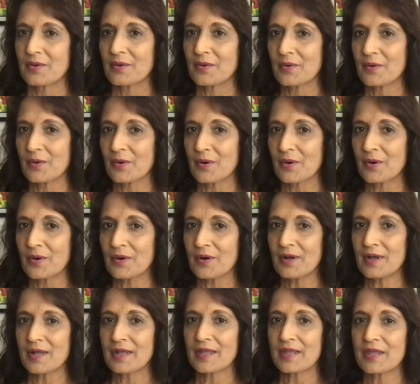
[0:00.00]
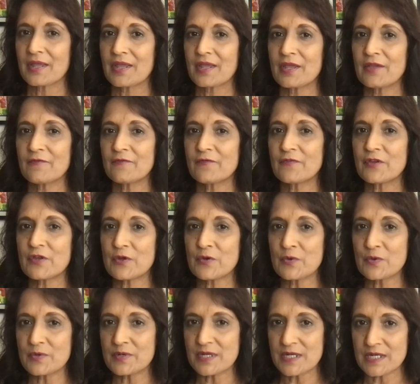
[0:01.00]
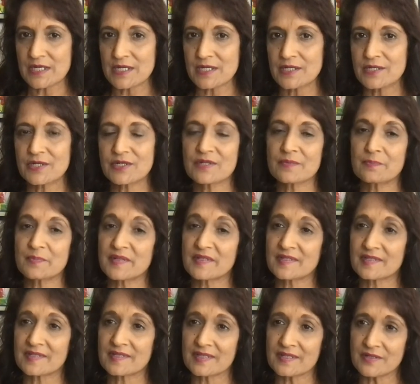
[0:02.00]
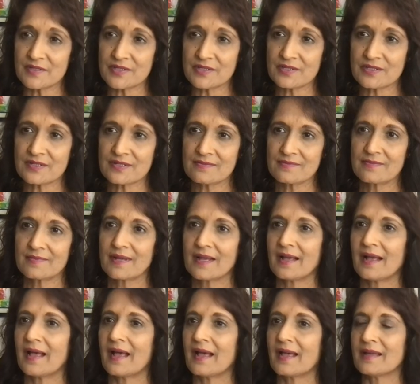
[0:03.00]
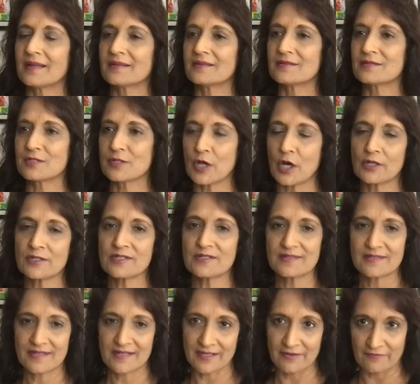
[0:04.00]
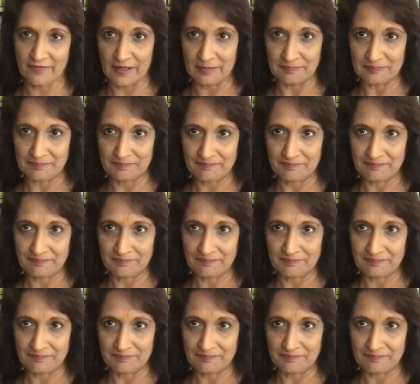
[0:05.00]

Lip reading: or if you need to persist and not give up.